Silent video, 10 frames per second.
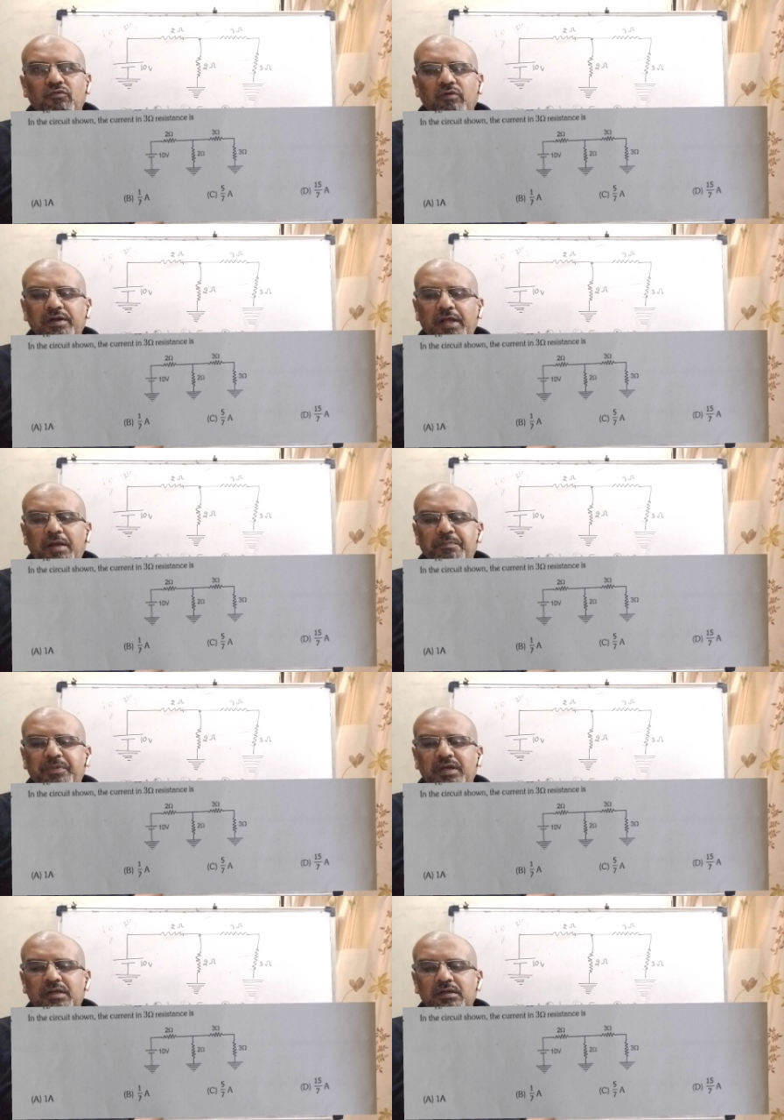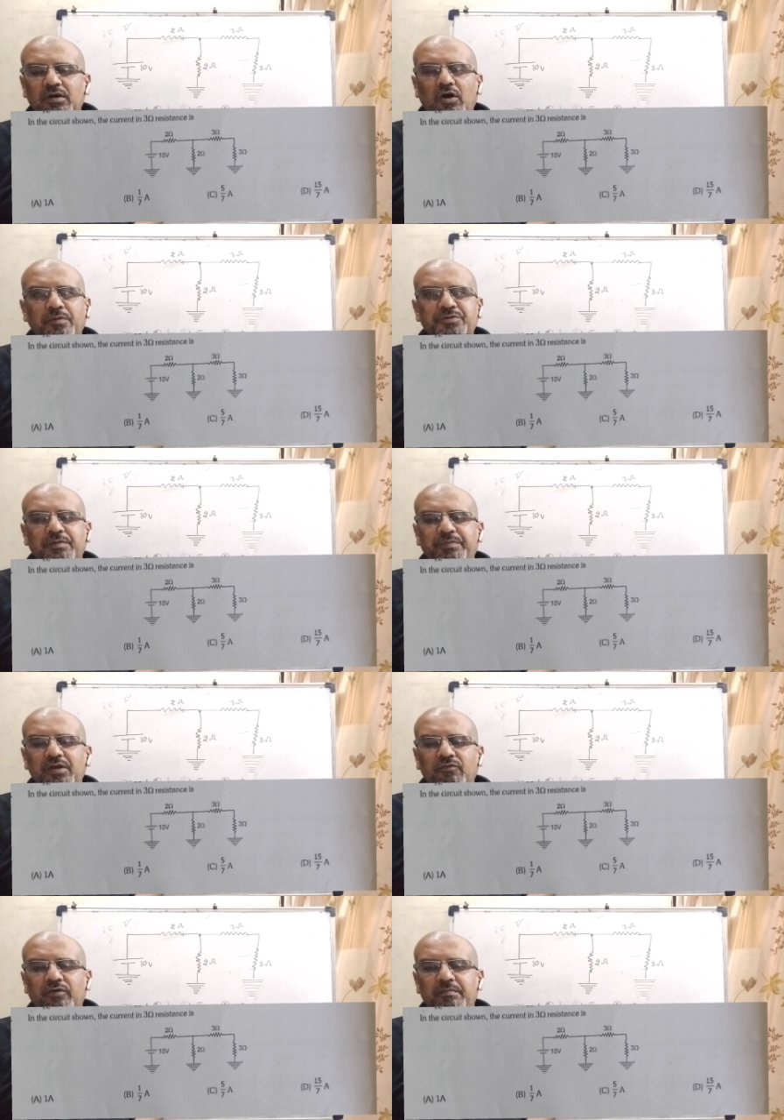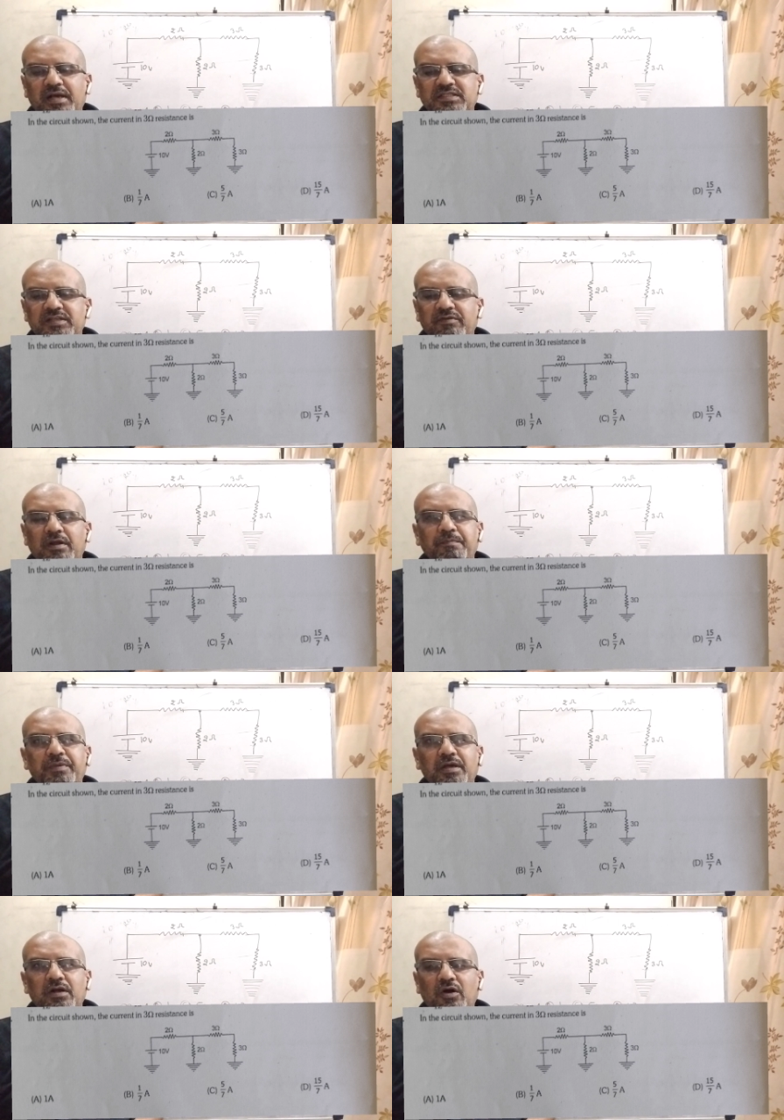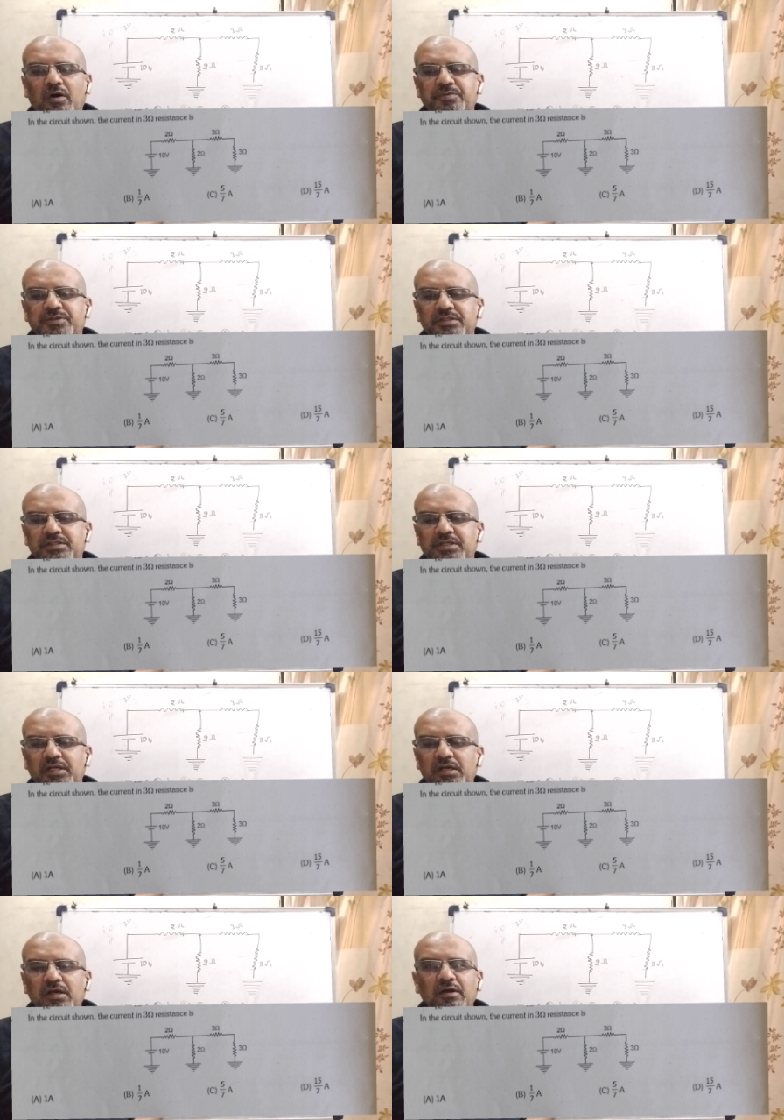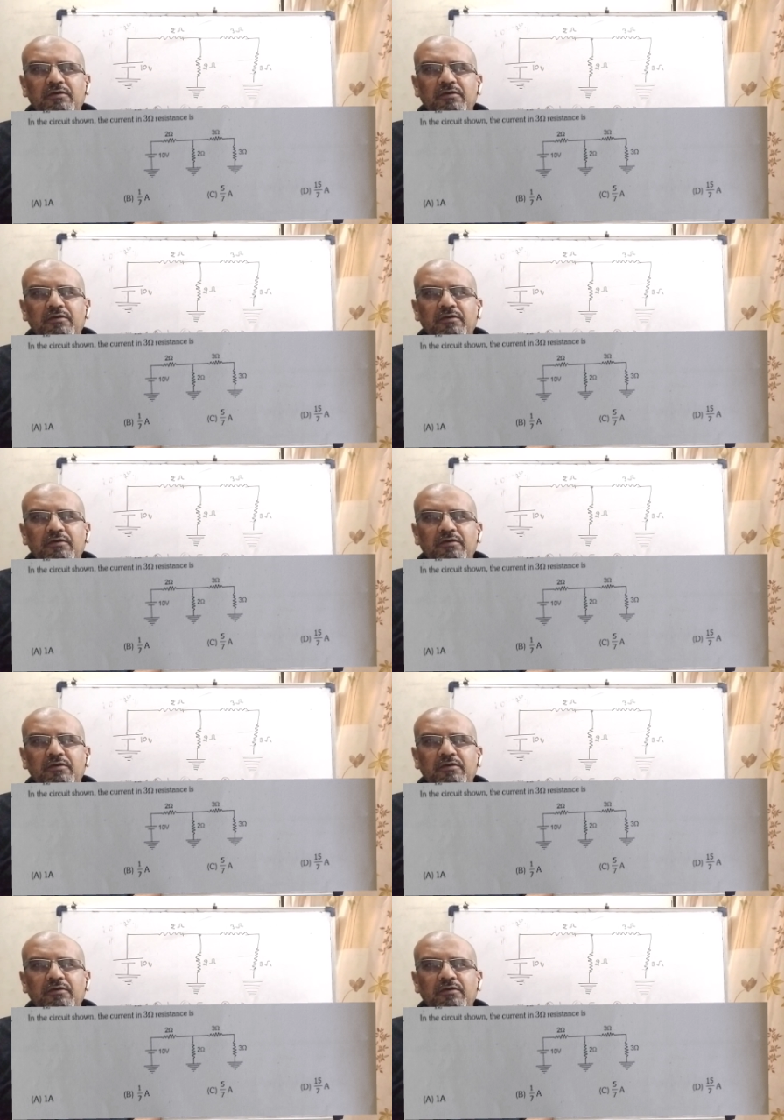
1 ampere, option B, 1 by 7 ampere, option C,